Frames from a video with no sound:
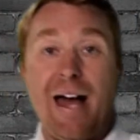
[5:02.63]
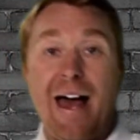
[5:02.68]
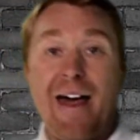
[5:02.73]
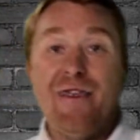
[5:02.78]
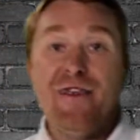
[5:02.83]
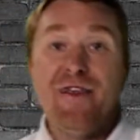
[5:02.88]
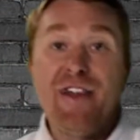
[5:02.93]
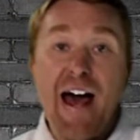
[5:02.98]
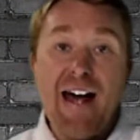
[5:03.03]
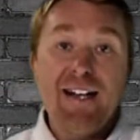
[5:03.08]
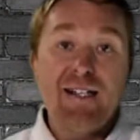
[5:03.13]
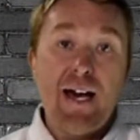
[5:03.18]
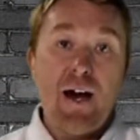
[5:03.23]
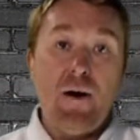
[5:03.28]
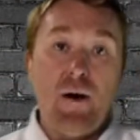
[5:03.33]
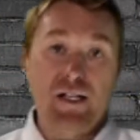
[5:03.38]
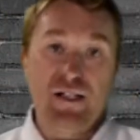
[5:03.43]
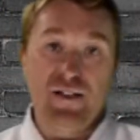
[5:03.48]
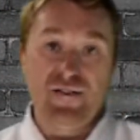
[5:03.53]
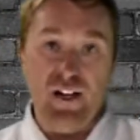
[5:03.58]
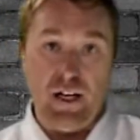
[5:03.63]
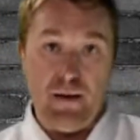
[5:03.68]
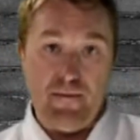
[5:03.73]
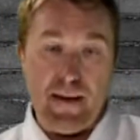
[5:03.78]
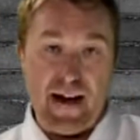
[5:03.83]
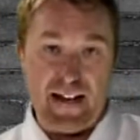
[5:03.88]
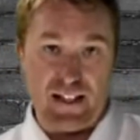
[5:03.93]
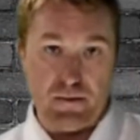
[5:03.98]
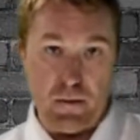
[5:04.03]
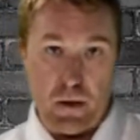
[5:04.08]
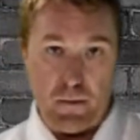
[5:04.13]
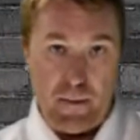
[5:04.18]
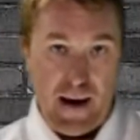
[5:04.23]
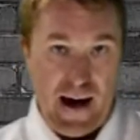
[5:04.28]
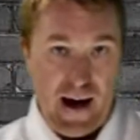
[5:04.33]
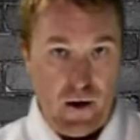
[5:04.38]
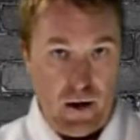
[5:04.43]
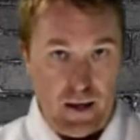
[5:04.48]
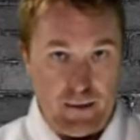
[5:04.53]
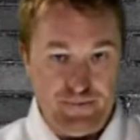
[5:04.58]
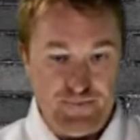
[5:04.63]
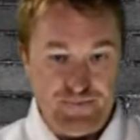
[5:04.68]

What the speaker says: And that's how I develop maximum power.